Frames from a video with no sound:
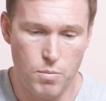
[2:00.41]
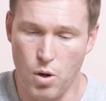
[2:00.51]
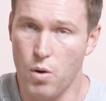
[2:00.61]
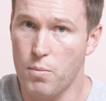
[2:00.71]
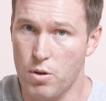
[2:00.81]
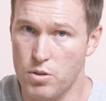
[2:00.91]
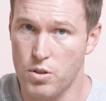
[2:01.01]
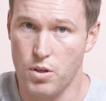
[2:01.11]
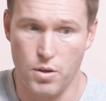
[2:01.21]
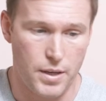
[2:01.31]
Pro and Pro
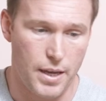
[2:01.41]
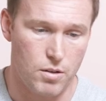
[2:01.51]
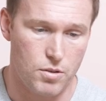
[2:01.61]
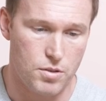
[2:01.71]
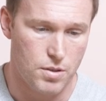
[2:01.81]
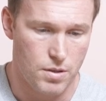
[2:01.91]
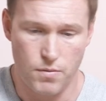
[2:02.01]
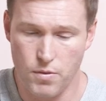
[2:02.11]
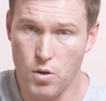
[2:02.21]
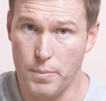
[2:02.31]
Studio kettles,
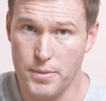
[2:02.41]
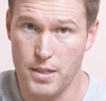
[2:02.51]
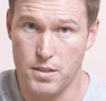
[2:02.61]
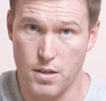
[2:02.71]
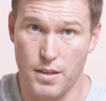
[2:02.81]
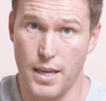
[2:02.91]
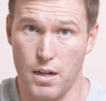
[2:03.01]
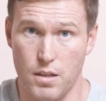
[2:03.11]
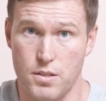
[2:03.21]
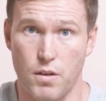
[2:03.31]
few updates to the
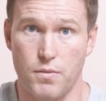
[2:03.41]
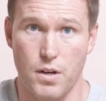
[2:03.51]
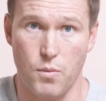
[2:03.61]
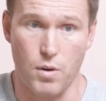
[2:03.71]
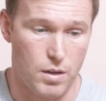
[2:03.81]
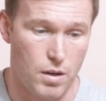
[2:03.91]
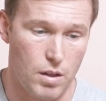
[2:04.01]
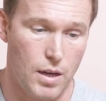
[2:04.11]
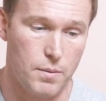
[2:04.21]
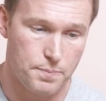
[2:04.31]
kettle itself that I want to
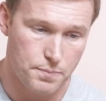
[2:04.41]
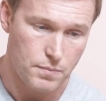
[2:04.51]
call out.